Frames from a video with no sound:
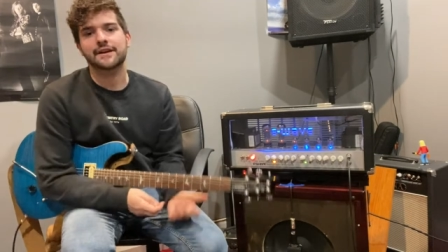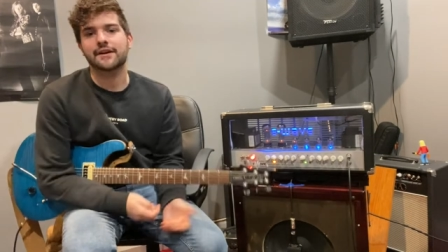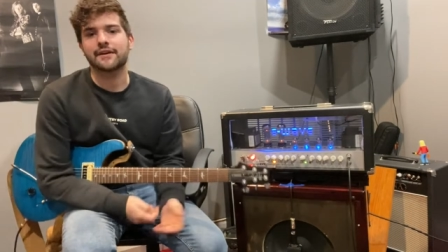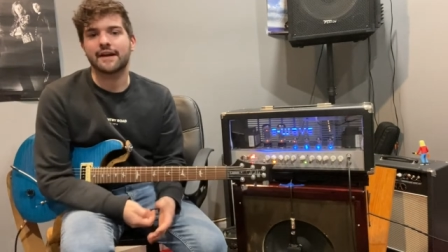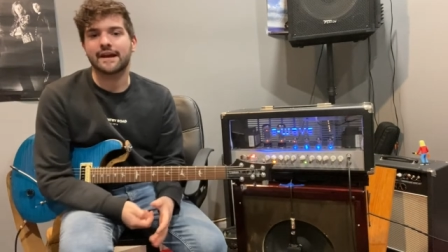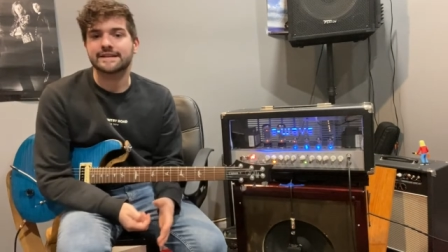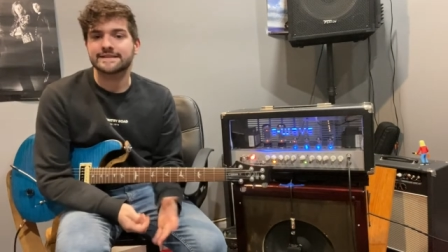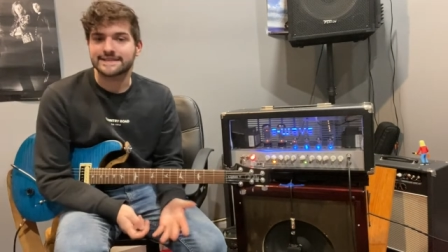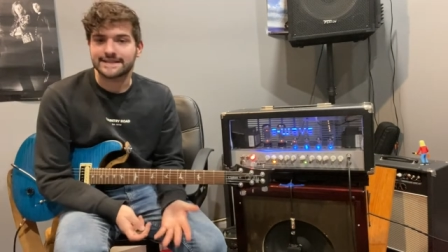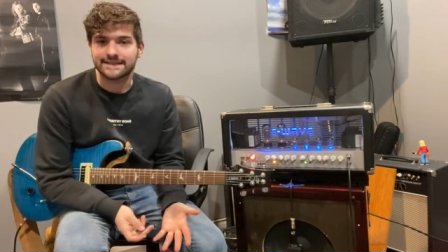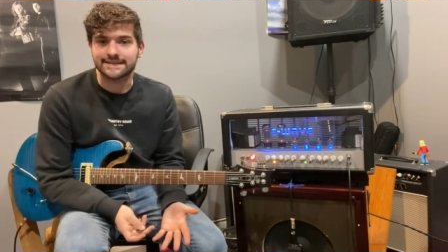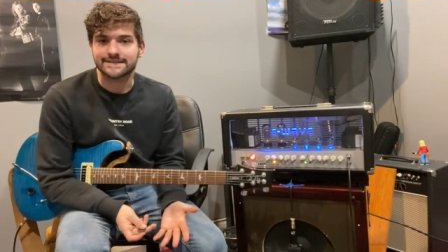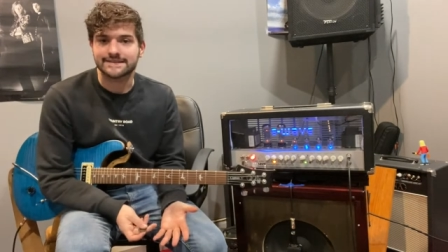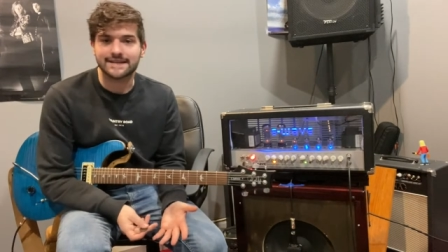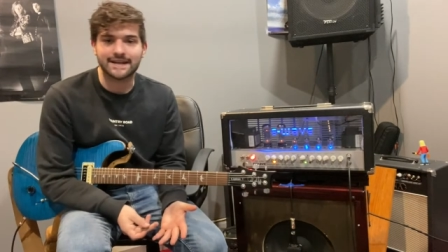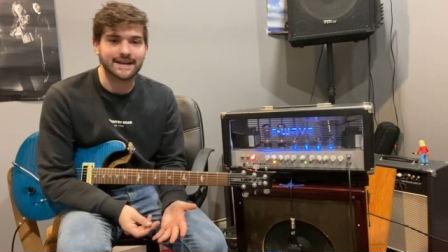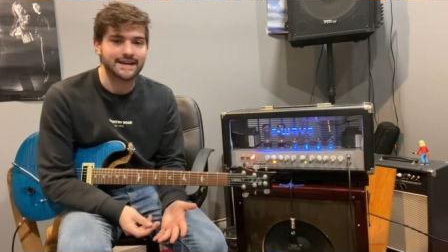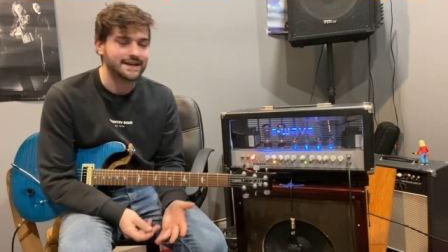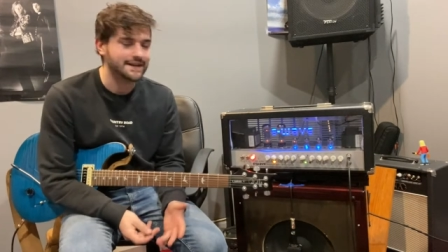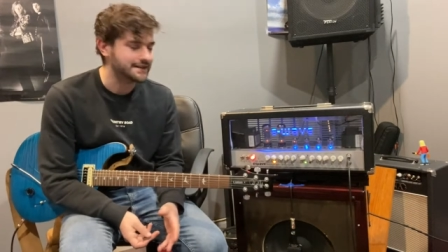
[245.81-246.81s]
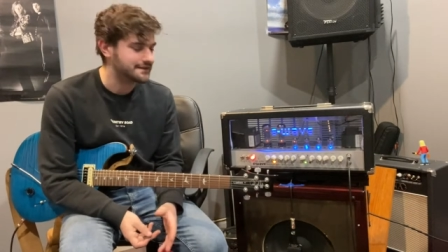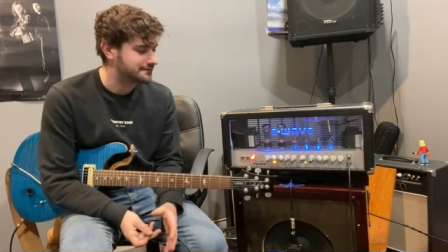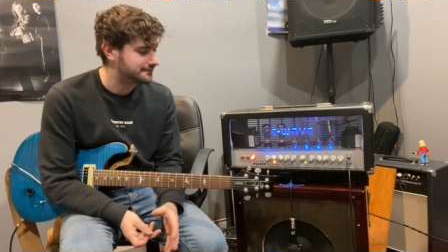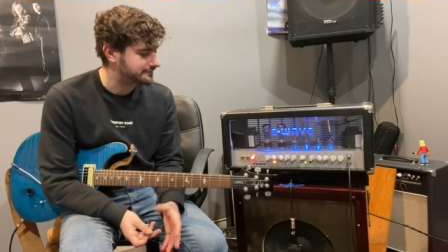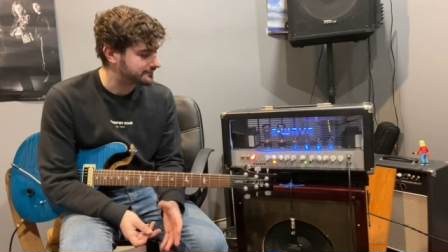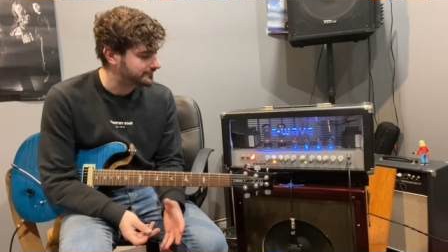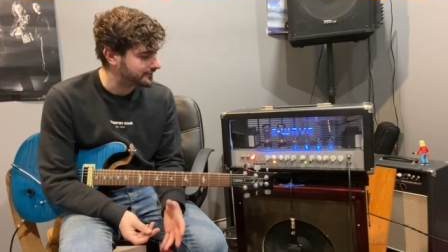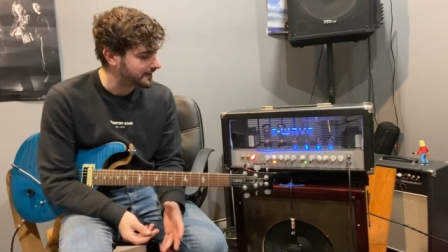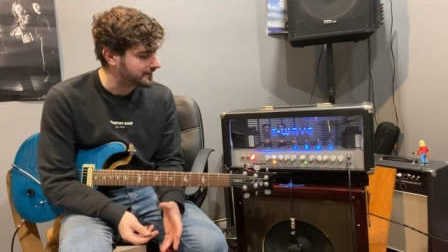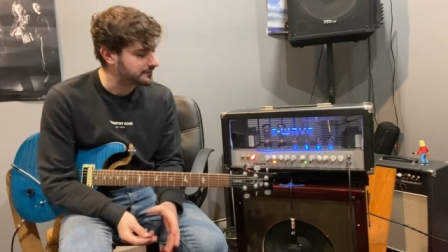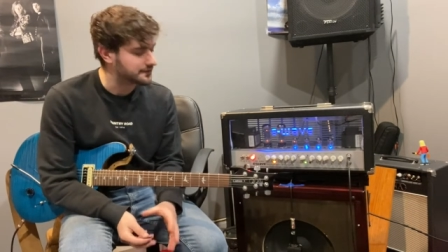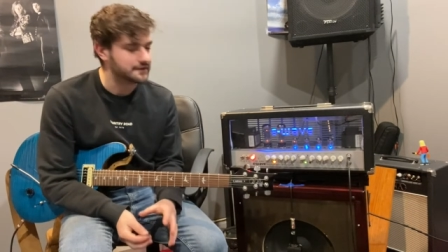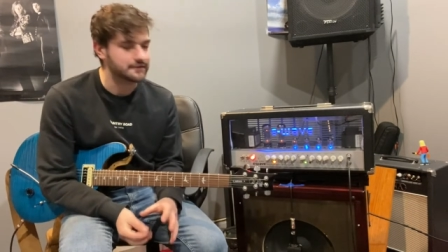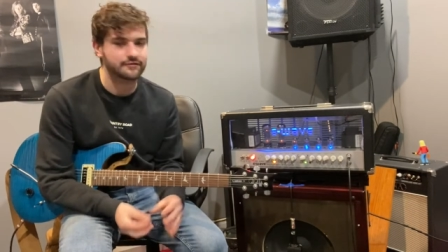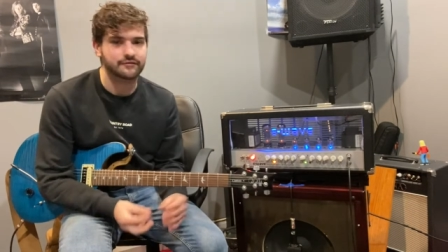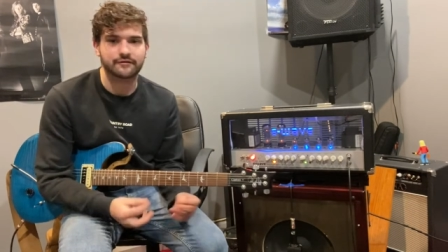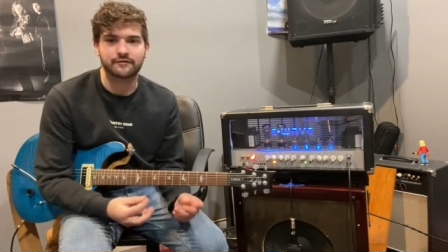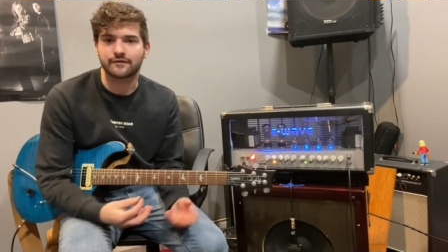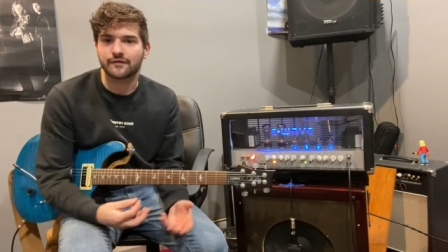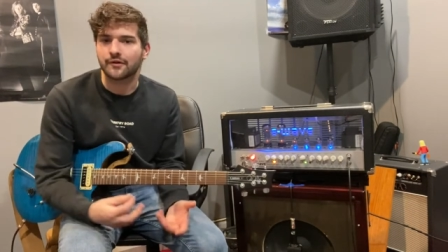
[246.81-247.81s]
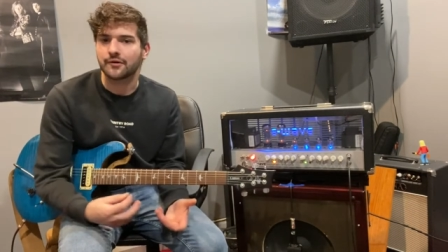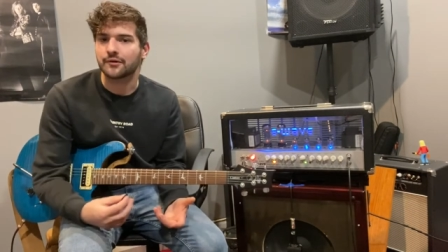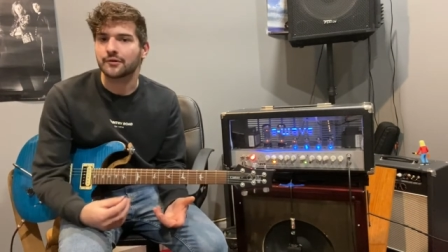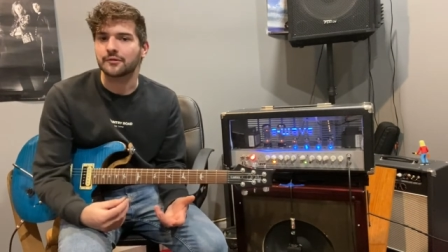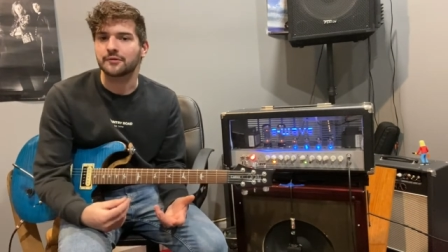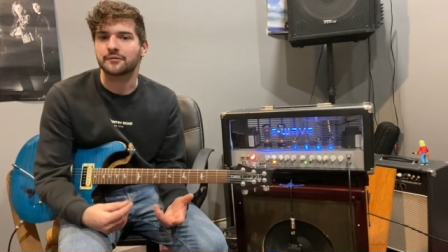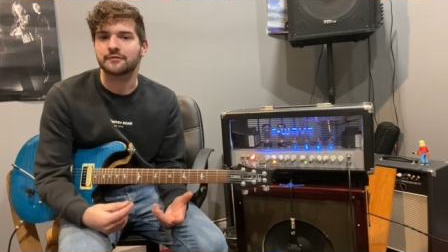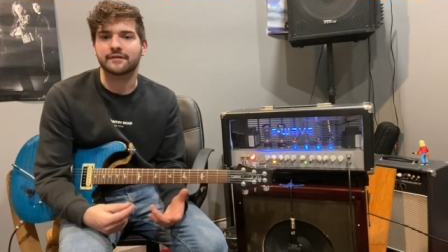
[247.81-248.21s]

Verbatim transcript: as you can see, very full,